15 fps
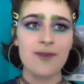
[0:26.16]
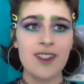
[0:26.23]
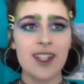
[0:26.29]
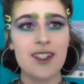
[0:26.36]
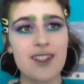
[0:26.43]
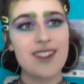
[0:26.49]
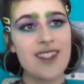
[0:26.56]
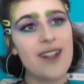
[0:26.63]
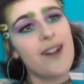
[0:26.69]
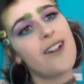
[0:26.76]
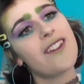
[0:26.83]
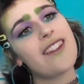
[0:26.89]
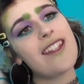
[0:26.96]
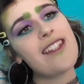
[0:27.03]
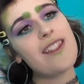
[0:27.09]
So
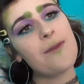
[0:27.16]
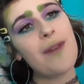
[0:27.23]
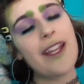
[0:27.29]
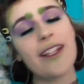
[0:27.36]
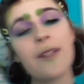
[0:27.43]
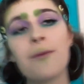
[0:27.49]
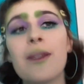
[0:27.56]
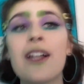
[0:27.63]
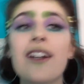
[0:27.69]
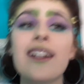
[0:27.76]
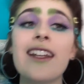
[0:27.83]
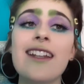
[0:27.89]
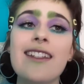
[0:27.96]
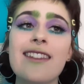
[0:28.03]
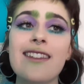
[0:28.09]
this makeup look
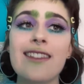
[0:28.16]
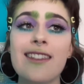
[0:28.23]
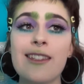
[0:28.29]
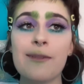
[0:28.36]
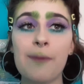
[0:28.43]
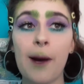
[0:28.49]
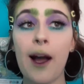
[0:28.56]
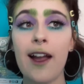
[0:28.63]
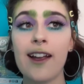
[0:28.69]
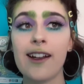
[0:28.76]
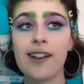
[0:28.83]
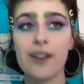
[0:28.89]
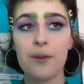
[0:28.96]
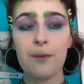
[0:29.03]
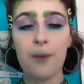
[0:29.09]
is
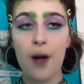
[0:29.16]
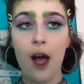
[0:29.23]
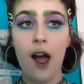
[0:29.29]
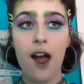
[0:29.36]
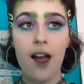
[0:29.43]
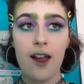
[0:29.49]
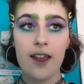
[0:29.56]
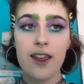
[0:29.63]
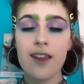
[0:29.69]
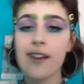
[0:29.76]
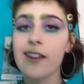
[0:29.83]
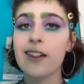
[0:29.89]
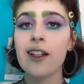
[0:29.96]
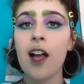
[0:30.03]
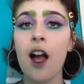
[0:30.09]
inspired by
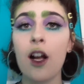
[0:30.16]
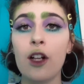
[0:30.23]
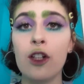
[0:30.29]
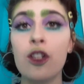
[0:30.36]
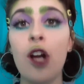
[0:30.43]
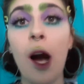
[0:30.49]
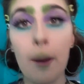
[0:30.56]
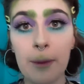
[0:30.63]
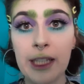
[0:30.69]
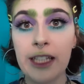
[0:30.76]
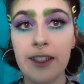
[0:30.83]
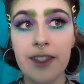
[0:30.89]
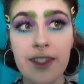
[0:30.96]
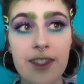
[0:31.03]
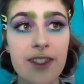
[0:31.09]

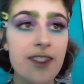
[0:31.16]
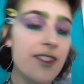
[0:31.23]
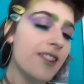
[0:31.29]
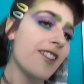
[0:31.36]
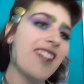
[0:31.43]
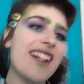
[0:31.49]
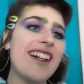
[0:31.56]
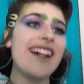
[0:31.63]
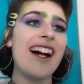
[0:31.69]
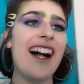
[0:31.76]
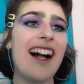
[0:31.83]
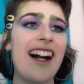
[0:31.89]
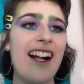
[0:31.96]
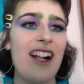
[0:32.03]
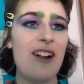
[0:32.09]
goblins.
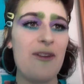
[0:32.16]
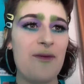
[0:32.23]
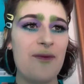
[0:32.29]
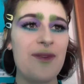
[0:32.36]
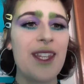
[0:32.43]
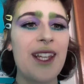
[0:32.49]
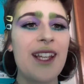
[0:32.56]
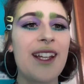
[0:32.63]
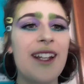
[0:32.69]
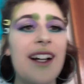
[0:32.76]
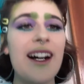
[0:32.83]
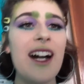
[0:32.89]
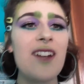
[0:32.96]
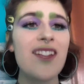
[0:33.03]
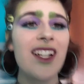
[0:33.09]
I'm
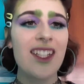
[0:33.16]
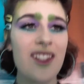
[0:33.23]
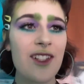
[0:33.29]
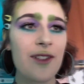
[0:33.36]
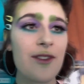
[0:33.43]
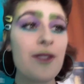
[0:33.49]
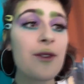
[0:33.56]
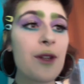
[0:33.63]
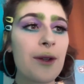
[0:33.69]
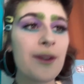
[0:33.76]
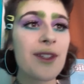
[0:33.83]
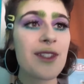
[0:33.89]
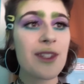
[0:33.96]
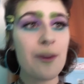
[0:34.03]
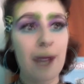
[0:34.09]
not sure if you know
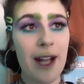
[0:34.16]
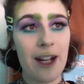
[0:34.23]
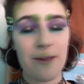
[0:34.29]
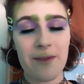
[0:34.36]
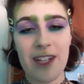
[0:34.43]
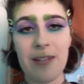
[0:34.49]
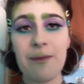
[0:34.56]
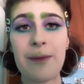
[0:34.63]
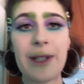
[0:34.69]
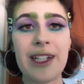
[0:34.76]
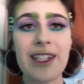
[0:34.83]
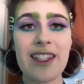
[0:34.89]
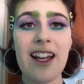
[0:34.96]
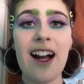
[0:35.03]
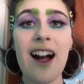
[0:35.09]
this about me,
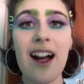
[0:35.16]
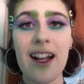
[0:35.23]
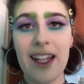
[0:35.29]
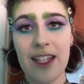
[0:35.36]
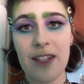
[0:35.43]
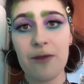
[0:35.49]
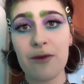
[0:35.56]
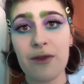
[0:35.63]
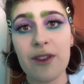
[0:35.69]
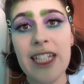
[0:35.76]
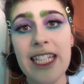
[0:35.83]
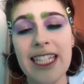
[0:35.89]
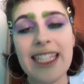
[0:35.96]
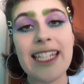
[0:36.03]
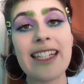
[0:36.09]
but I
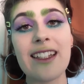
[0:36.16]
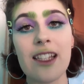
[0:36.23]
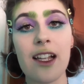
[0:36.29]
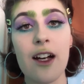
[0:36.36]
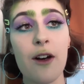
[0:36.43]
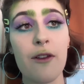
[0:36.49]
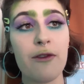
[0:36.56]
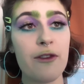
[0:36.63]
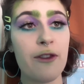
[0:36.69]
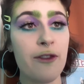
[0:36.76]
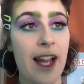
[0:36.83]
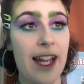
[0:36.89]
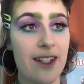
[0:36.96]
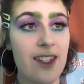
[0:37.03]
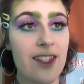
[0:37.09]
really love
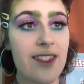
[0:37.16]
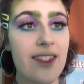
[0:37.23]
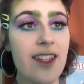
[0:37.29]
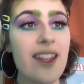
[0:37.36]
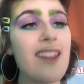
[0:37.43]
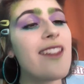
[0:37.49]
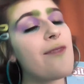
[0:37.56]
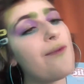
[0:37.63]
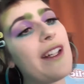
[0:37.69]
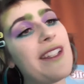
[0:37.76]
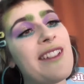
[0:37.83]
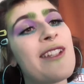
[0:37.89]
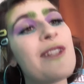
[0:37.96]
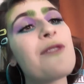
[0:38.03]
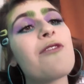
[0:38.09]
fantasy. My
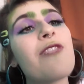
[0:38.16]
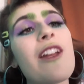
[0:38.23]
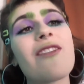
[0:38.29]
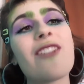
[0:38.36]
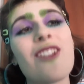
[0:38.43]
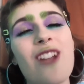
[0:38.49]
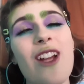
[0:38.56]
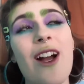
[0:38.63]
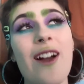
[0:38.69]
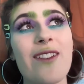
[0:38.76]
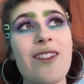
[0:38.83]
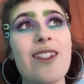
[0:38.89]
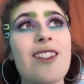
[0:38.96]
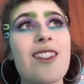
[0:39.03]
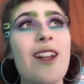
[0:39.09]
two favorite
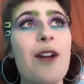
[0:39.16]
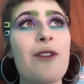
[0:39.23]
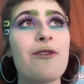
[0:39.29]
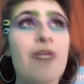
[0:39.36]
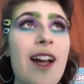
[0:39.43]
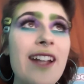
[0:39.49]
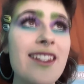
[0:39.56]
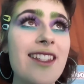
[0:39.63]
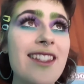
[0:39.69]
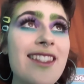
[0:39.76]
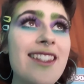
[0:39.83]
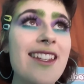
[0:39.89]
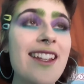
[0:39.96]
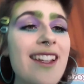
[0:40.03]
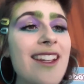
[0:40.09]
genres are
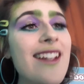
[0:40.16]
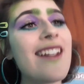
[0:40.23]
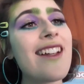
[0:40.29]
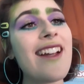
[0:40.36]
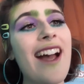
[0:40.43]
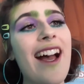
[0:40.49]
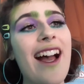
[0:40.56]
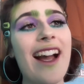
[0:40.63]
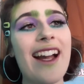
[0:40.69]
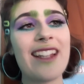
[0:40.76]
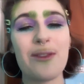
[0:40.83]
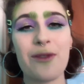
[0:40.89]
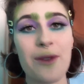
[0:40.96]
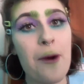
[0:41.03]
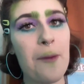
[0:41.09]
fantasy and
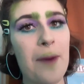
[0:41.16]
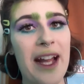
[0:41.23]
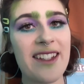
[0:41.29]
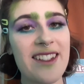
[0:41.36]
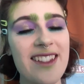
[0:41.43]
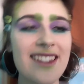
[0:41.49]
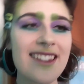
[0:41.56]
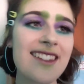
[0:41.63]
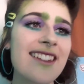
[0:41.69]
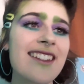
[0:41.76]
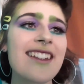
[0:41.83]
romance.